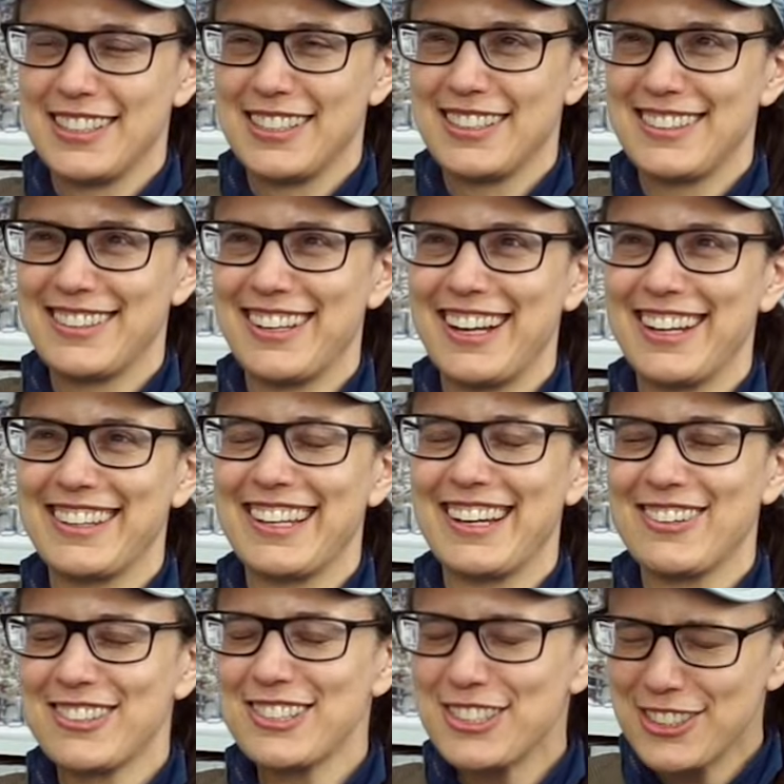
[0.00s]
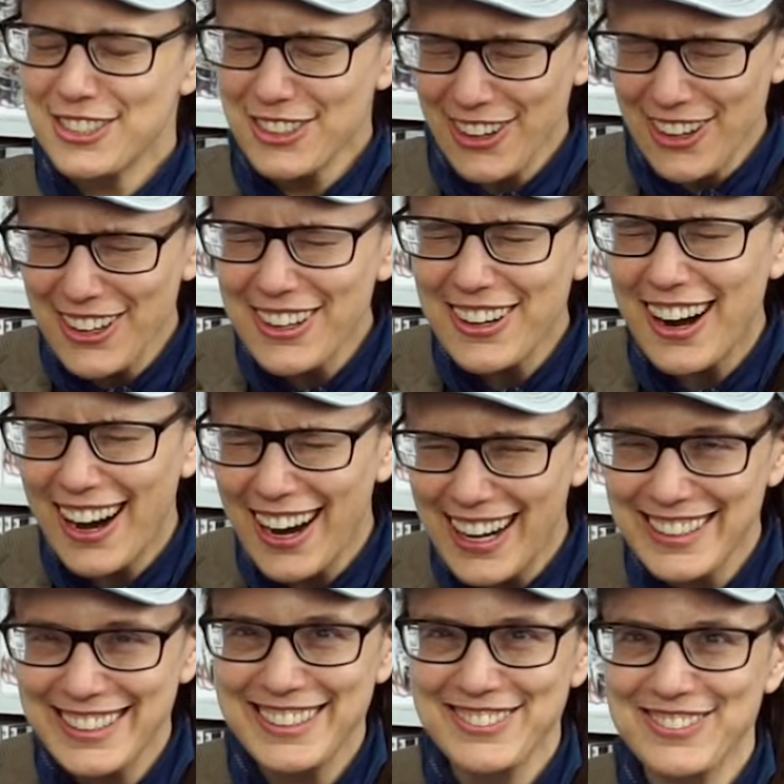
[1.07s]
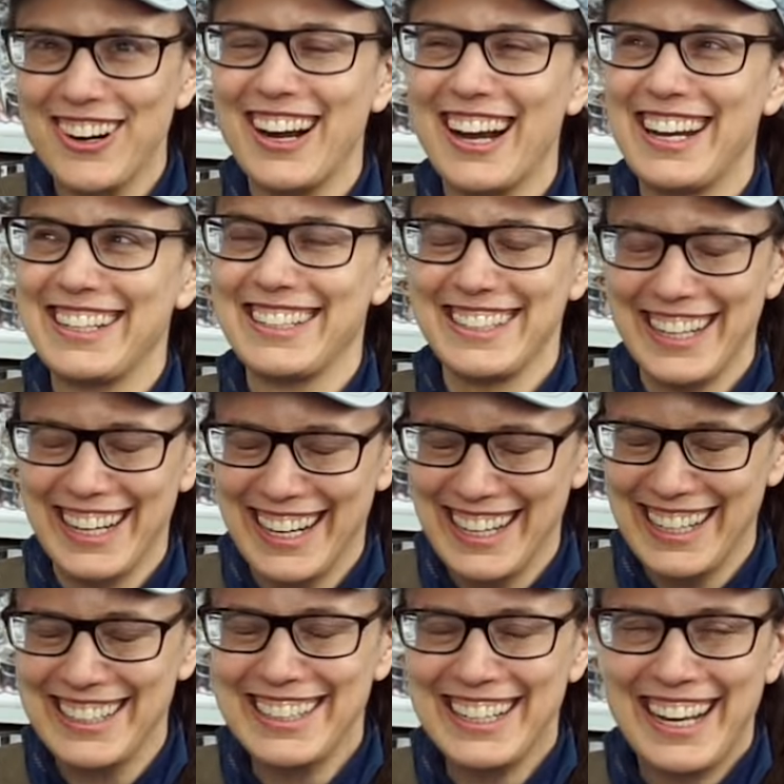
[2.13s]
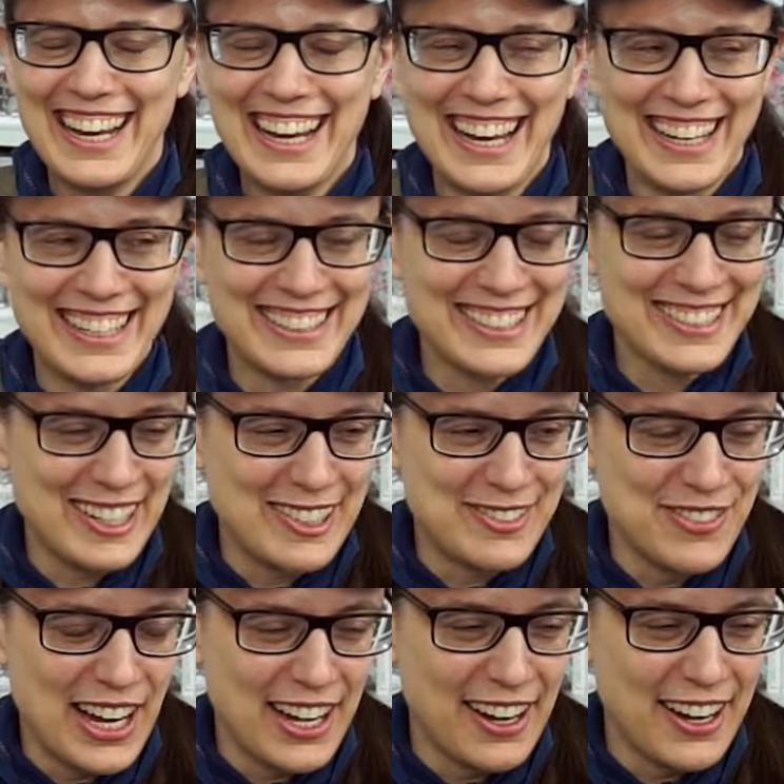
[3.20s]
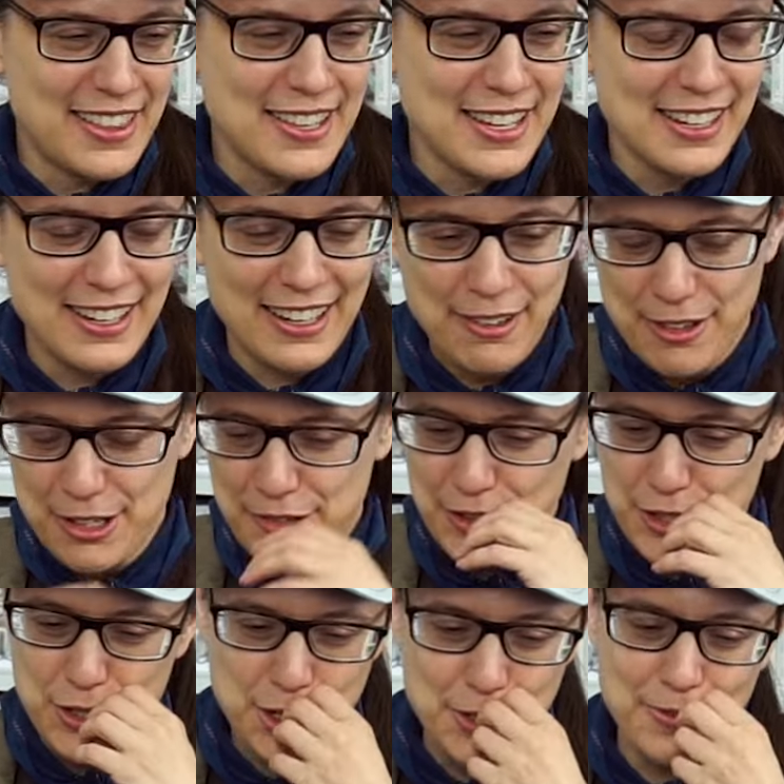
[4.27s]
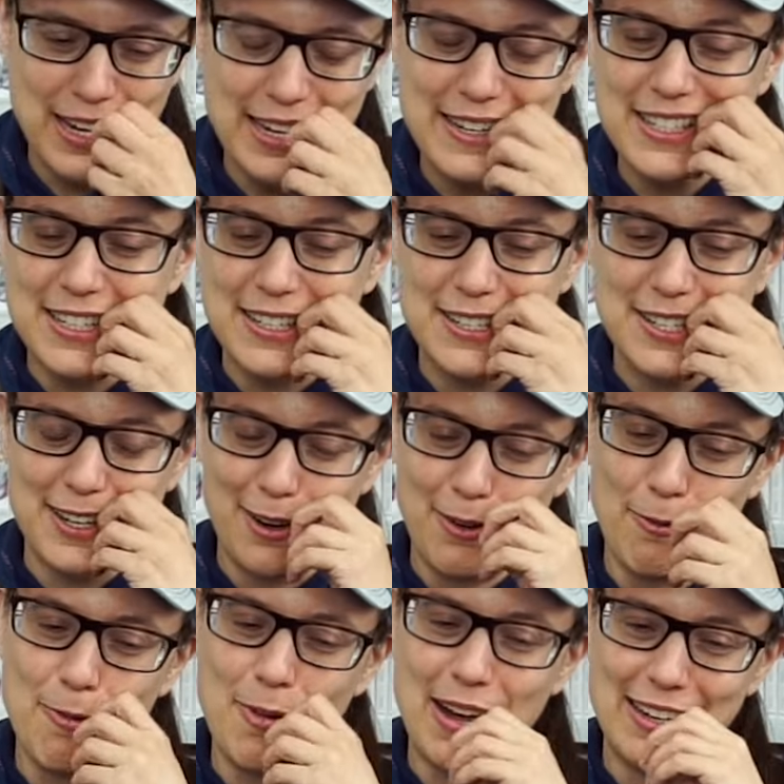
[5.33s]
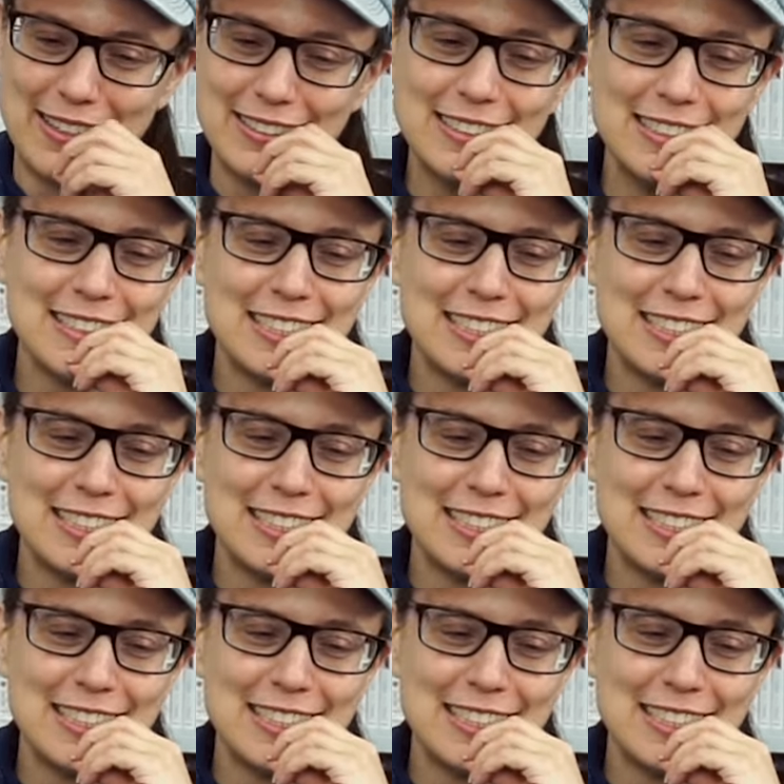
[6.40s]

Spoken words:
Like, they were so hard to write. Yeah. And I think it was for two reasons. Like, one...